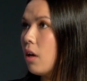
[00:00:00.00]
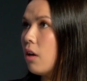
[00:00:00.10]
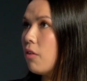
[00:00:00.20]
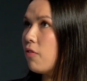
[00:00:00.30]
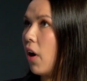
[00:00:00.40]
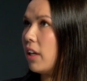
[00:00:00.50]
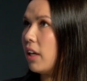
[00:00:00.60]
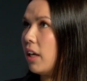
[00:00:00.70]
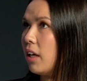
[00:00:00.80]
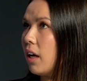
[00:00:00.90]

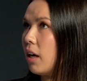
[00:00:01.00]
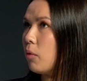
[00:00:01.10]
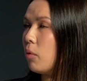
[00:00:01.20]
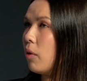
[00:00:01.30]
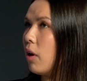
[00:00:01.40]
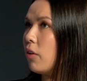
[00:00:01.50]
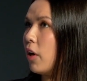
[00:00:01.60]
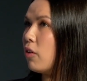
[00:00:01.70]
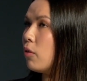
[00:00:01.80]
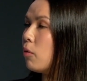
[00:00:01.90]
Finally,
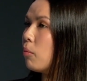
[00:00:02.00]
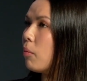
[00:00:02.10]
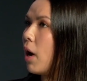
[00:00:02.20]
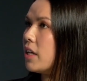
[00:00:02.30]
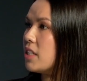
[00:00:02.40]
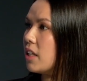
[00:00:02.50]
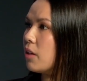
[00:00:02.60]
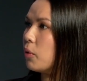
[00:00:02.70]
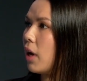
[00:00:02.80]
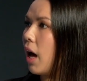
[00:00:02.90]
although IDEA
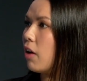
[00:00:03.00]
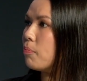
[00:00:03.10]
would have